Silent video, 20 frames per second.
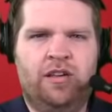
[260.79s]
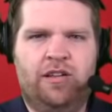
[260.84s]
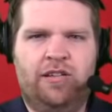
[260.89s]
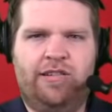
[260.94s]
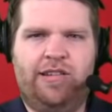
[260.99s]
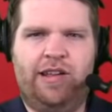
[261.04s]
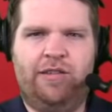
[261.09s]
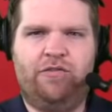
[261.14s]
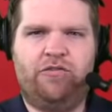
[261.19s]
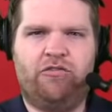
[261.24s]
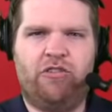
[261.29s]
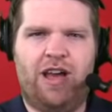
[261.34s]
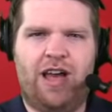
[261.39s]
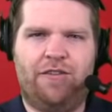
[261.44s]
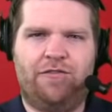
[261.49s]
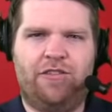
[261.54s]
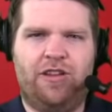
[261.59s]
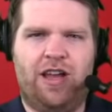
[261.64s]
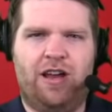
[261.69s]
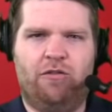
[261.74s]
Chiefs
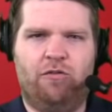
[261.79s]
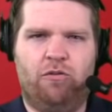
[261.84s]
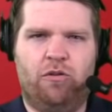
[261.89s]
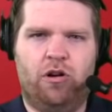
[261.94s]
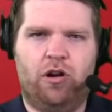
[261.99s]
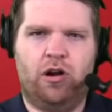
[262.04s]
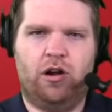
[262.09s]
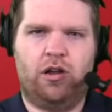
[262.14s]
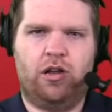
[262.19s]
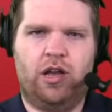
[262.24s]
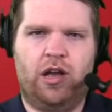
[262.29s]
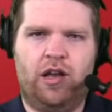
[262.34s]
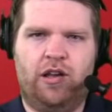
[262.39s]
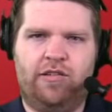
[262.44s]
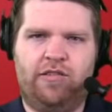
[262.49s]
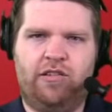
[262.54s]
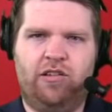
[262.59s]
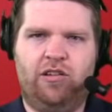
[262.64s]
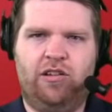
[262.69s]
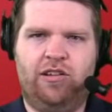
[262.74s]
Draft Network,
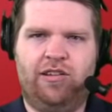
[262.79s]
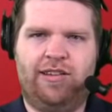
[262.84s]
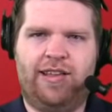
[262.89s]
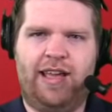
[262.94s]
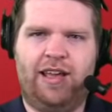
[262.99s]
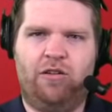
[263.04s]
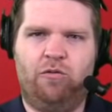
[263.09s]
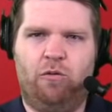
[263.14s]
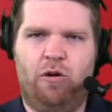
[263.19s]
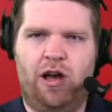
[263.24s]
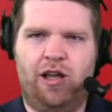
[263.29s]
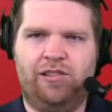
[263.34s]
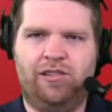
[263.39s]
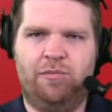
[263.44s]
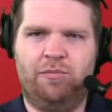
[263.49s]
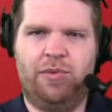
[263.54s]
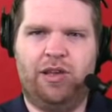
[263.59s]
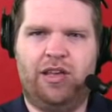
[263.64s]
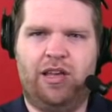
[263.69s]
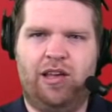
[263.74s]
shouldn't take
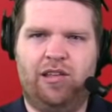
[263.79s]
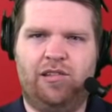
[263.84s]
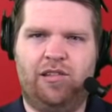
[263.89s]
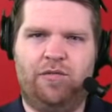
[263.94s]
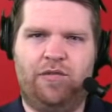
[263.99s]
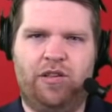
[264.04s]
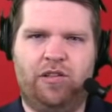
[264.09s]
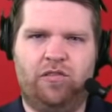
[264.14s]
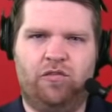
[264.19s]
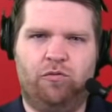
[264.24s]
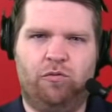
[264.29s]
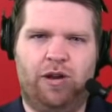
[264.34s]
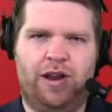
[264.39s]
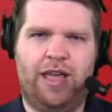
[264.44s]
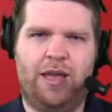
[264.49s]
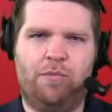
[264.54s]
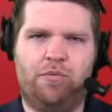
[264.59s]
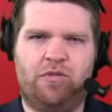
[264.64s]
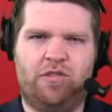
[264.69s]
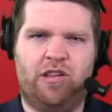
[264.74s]
Watson because of his
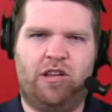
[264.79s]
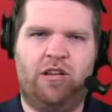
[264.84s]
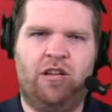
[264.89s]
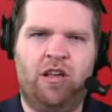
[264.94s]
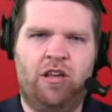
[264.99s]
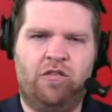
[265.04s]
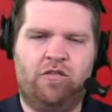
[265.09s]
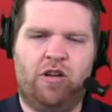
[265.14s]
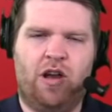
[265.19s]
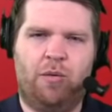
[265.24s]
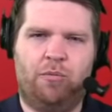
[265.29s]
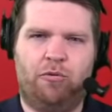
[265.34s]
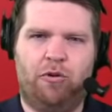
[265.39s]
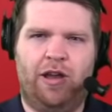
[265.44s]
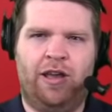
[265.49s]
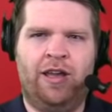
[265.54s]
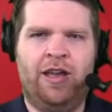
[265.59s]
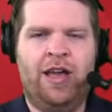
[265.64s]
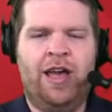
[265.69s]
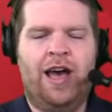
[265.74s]
28% drop
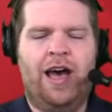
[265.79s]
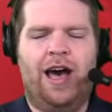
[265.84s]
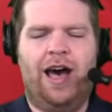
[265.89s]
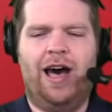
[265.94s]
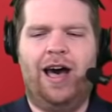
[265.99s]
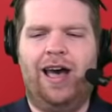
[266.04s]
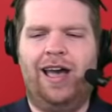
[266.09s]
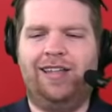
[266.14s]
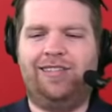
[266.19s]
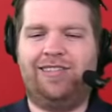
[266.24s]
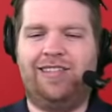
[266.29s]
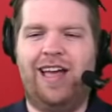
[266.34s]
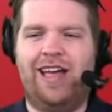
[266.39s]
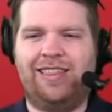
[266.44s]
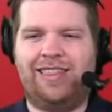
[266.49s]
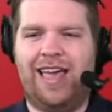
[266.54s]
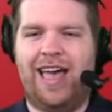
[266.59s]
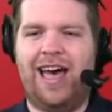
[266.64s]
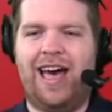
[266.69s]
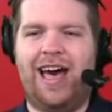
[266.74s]
rate. It's
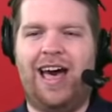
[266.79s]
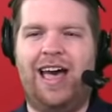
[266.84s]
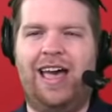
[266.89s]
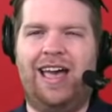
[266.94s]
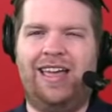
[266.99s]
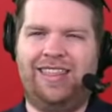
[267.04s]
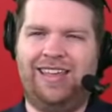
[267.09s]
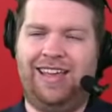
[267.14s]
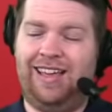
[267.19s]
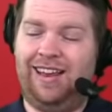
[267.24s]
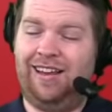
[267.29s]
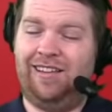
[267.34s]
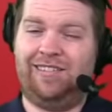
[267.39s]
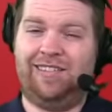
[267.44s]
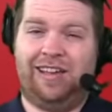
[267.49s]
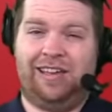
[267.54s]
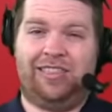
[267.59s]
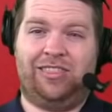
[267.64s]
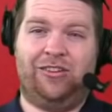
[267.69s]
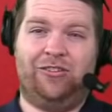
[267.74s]
not that high. I think it is
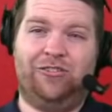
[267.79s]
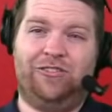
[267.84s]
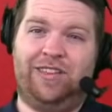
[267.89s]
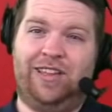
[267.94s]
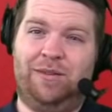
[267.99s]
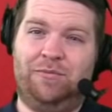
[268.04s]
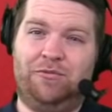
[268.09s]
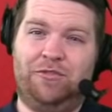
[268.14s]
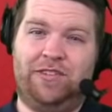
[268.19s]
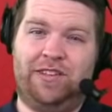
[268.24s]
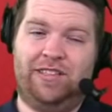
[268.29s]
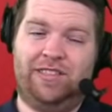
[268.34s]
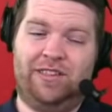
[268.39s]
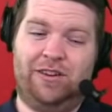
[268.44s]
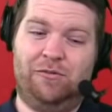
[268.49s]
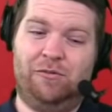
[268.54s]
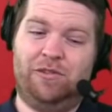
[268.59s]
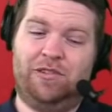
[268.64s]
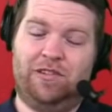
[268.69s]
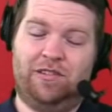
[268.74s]
like 13%,
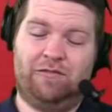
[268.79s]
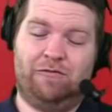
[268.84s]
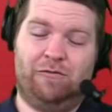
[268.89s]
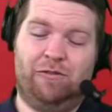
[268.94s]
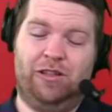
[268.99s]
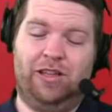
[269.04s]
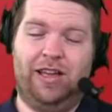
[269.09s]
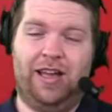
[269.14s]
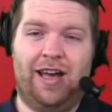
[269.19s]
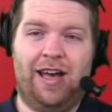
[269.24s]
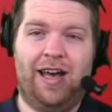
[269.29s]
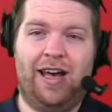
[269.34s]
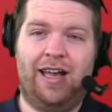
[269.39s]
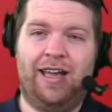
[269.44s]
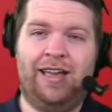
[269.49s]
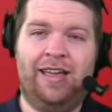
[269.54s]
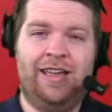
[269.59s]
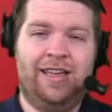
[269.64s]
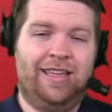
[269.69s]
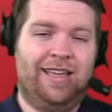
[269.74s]
though, which is really
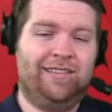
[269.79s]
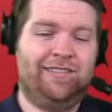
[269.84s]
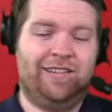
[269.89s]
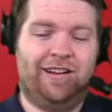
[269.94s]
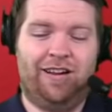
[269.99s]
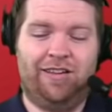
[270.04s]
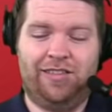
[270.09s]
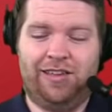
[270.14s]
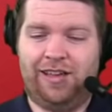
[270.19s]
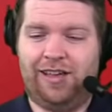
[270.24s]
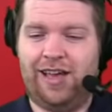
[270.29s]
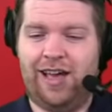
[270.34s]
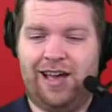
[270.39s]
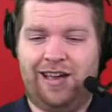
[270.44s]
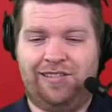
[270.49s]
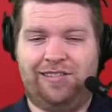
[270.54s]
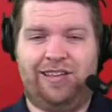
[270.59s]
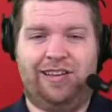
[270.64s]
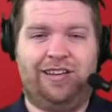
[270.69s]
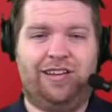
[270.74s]
high. That's another thing.
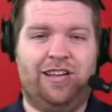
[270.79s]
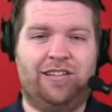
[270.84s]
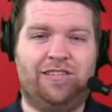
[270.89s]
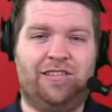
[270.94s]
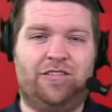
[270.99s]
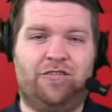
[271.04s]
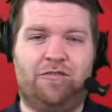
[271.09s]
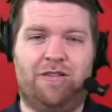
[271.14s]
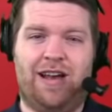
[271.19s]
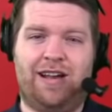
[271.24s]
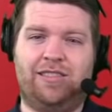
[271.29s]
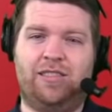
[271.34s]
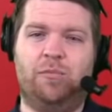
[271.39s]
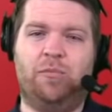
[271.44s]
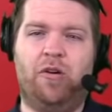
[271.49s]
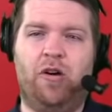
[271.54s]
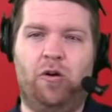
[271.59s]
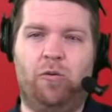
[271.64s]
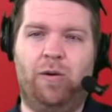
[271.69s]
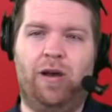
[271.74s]
Guys, he doesn't track the
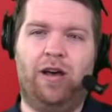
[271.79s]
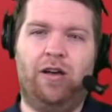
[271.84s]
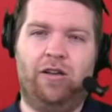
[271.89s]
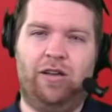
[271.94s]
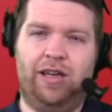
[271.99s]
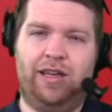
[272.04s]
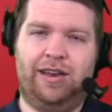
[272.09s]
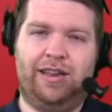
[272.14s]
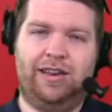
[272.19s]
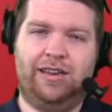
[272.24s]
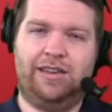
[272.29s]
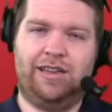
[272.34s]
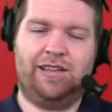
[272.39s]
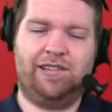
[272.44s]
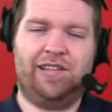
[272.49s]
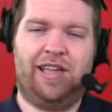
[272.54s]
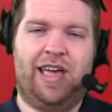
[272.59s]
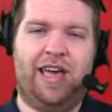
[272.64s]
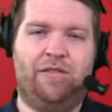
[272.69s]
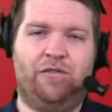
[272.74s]
ball well, and he
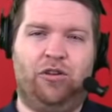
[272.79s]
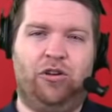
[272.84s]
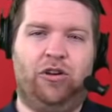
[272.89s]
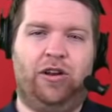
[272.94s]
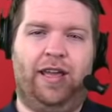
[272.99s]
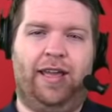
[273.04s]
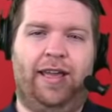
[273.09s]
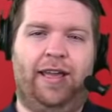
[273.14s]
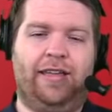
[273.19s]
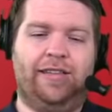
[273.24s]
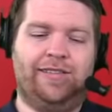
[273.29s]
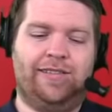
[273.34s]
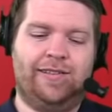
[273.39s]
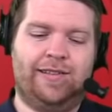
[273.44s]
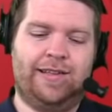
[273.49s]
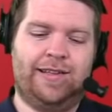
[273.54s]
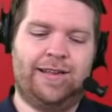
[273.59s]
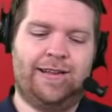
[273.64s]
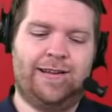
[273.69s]
doesn't have good hands.